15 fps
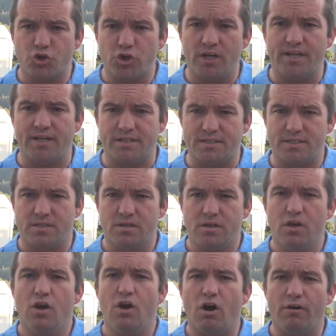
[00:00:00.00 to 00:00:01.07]
trillions
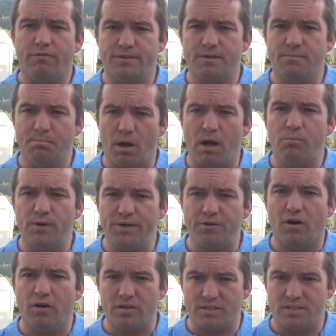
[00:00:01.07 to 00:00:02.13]
of Zimbabwe
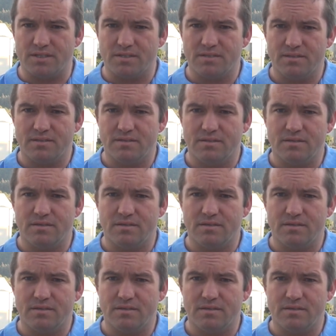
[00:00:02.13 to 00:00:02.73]
dollars,